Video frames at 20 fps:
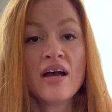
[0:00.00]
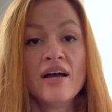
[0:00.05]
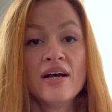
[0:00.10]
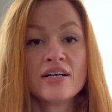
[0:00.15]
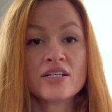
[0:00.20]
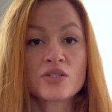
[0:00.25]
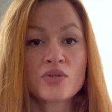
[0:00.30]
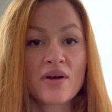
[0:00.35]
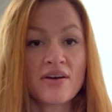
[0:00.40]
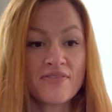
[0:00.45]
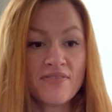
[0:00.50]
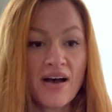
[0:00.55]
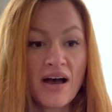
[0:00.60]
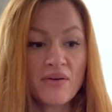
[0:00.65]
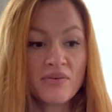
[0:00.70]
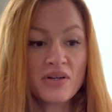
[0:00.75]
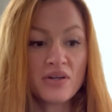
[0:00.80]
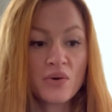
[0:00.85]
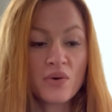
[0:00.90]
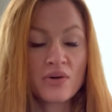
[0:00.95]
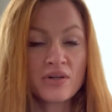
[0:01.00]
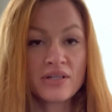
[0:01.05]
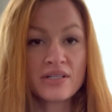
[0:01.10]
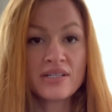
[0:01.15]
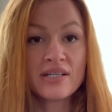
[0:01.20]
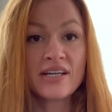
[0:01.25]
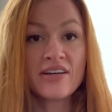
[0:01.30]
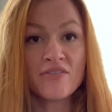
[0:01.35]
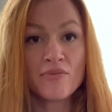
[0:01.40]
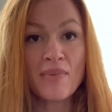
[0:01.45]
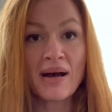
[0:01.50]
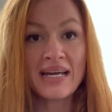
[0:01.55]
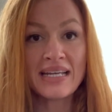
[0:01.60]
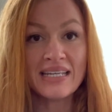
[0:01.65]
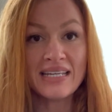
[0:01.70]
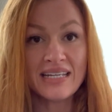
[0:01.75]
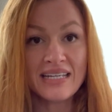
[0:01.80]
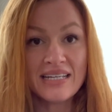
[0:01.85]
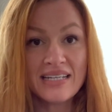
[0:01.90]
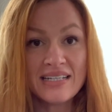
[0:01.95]
So I found in order to give my
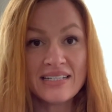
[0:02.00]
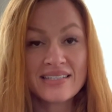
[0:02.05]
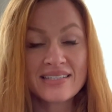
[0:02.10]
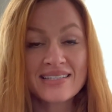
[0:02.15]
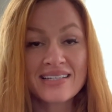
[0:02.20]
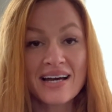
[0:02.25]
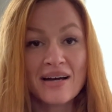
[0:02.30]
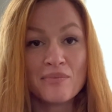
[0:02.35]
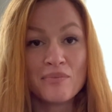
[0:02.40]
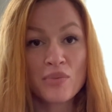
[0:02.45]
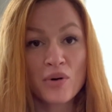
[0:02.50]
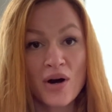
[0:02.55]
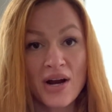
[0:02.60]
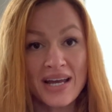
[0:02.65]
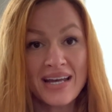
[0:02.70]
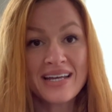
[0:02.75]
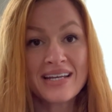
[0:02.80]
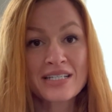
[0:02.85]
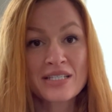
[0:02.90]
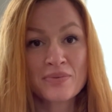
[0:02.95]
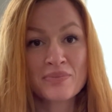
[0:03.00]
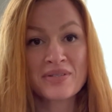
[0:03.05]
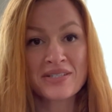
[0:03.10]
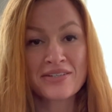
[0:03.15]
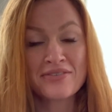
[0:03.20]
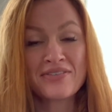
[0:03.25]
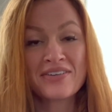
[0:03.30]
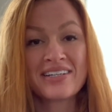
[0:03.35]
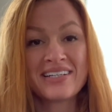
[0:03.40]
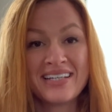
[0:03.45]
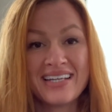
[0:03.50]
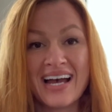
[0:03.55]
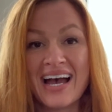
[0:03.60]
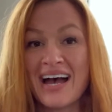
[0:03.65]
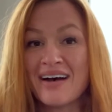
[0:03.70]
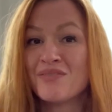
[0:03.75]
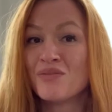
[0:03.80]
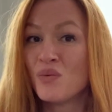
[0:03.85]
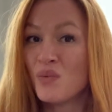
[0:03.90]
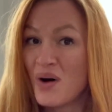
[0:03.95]
knees a break, specifically I
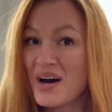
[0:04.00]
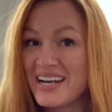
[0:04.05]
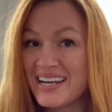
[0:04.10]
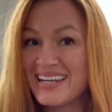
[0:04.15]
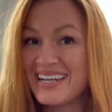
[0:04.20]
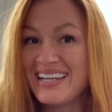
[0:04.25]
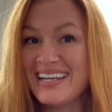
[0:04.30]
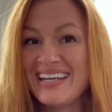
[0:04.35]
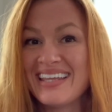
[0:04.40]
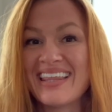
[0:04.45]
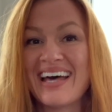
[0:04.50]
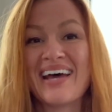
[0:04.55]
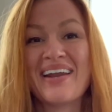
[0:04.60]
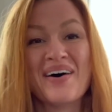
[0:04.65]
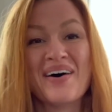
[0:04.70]
have one knee that